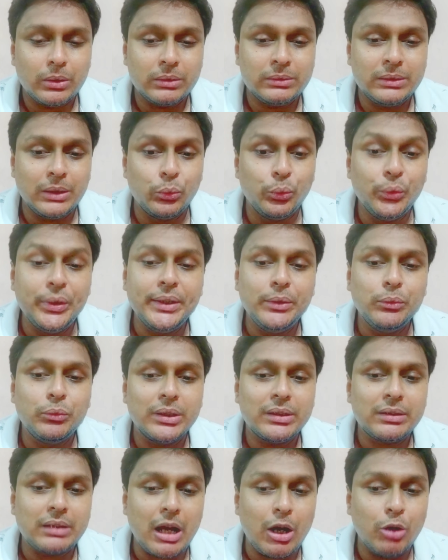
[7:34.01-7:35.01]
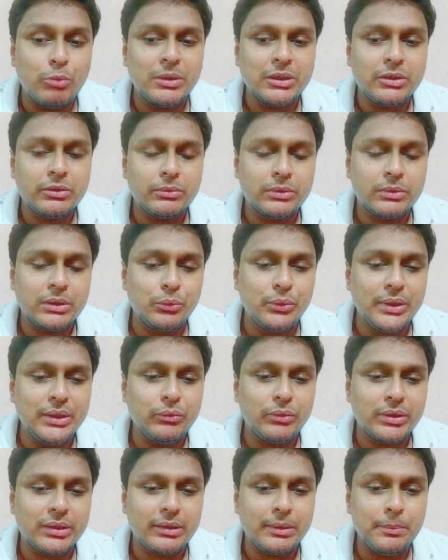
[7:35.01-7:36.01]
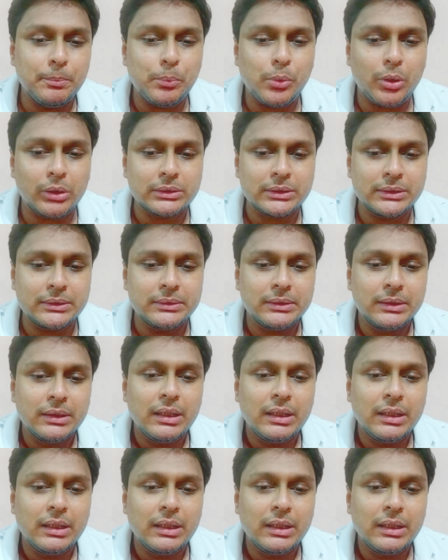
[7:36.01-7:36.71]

the win was important.